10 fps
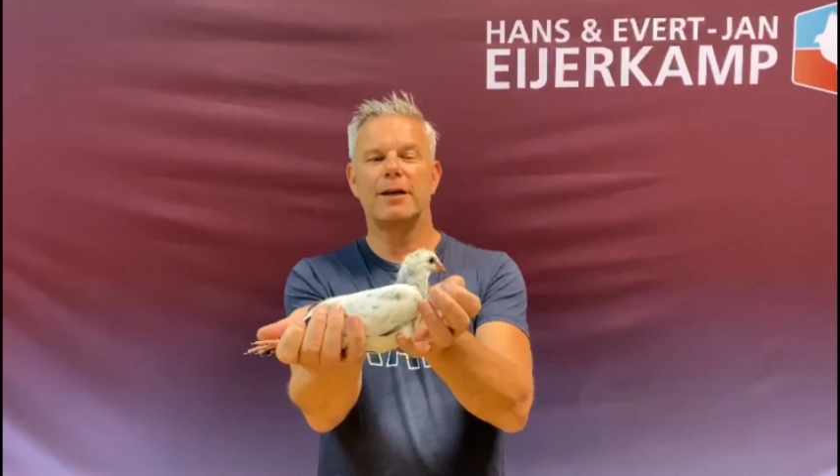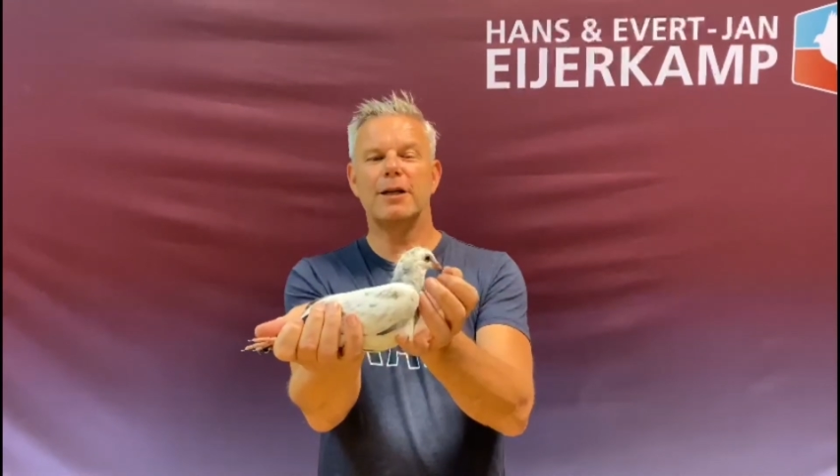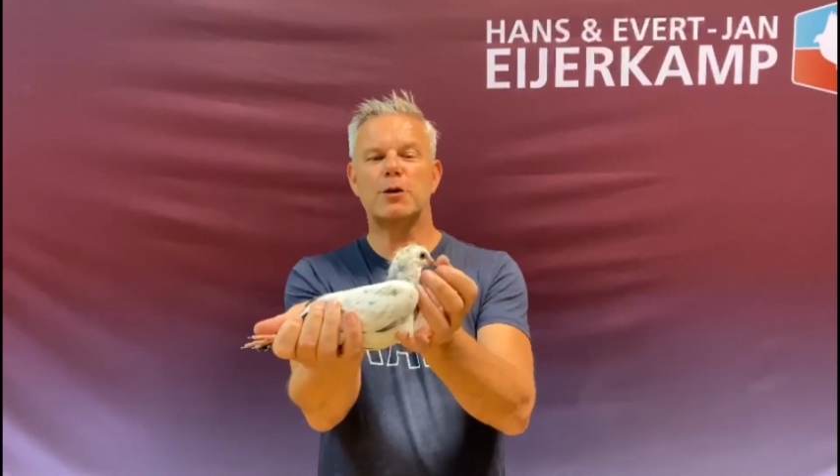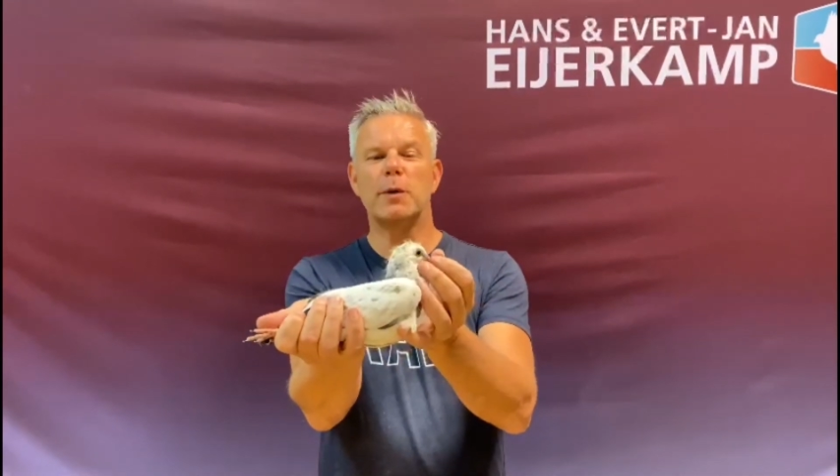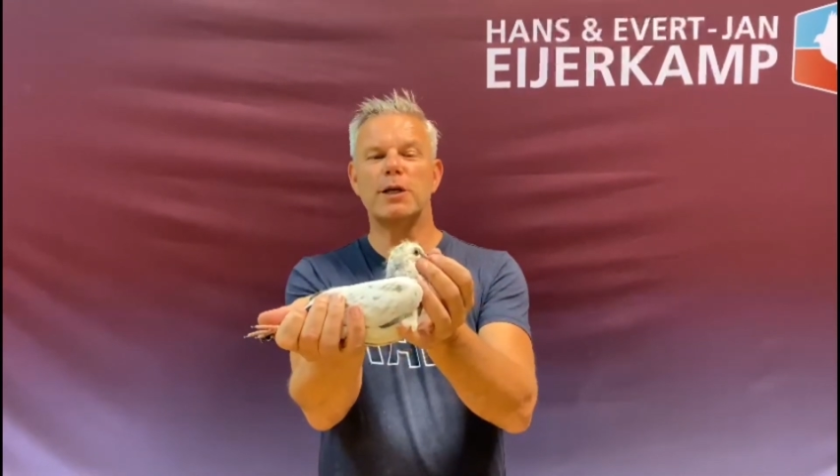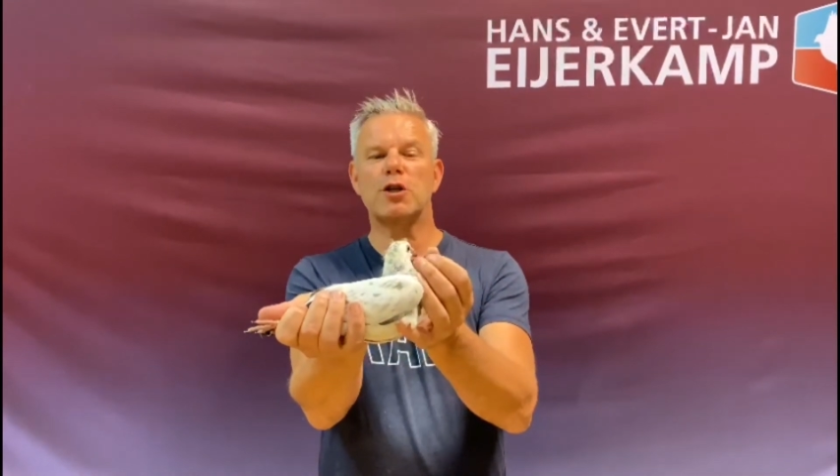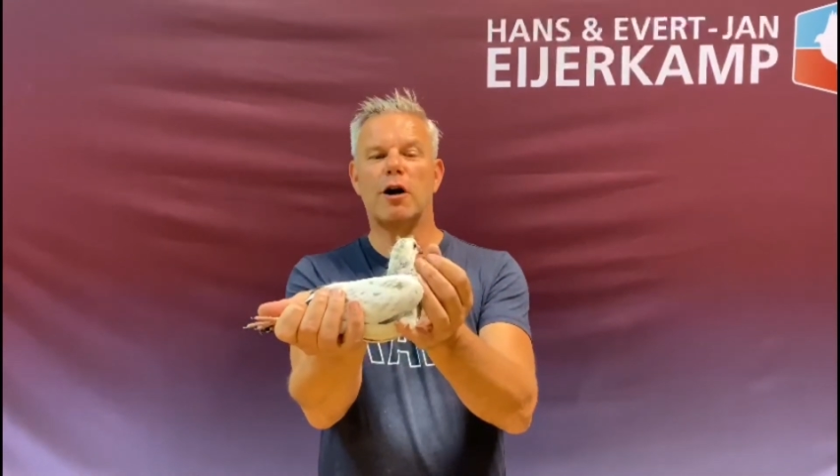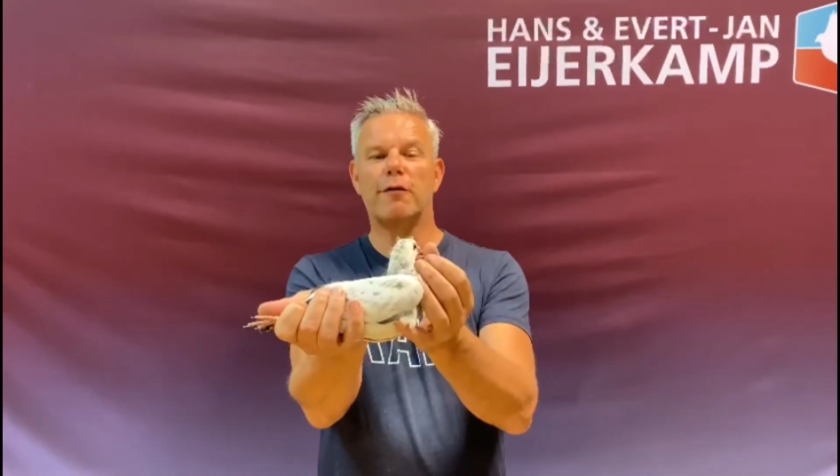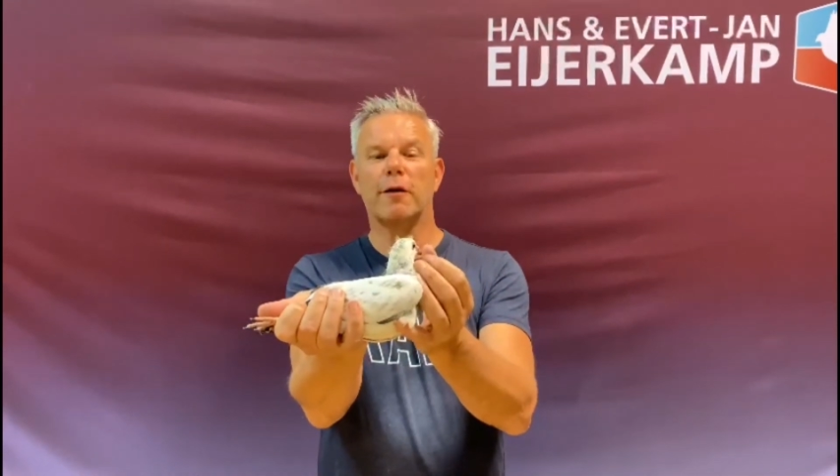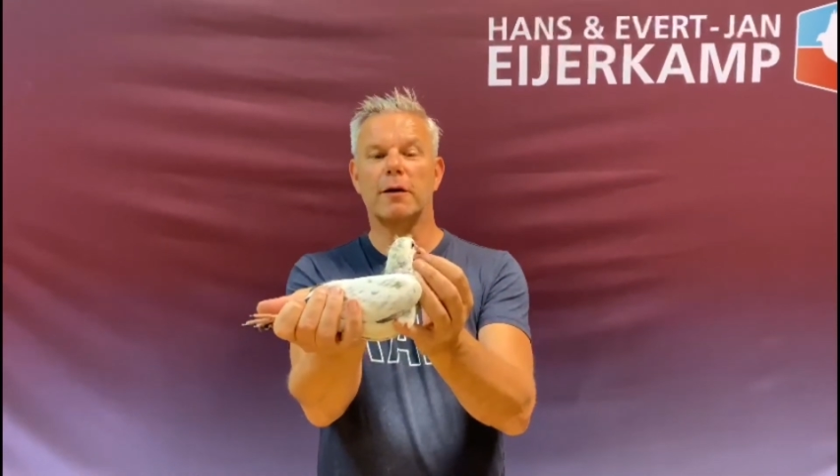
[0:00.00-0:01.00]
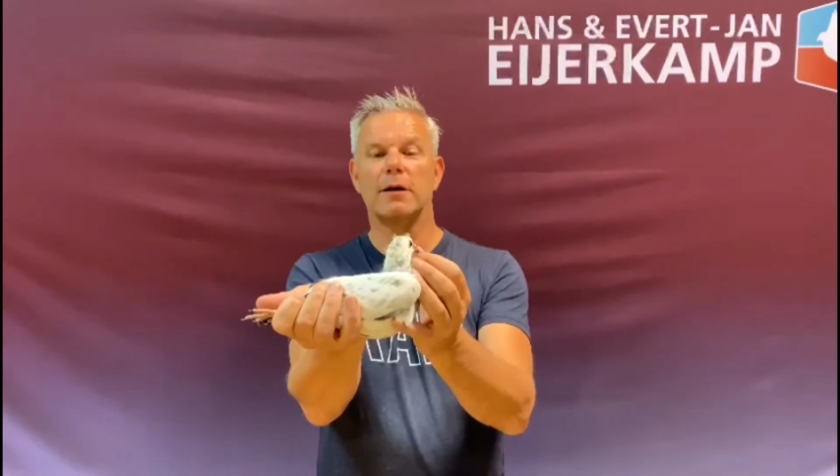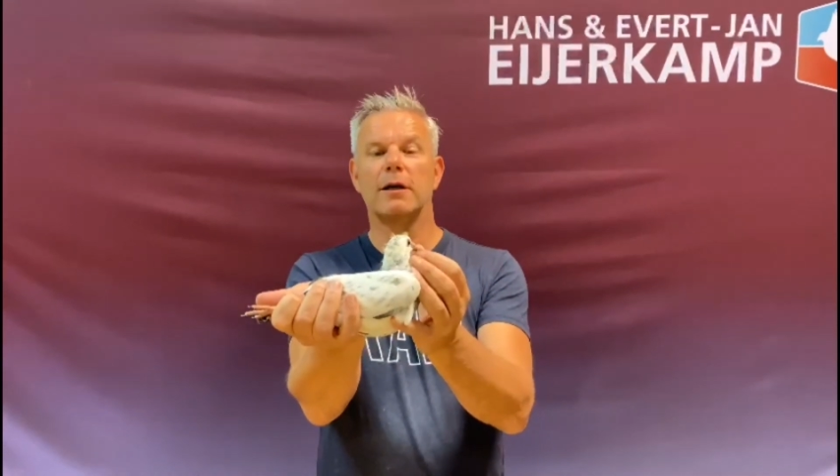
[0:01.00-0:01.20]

this week's offer,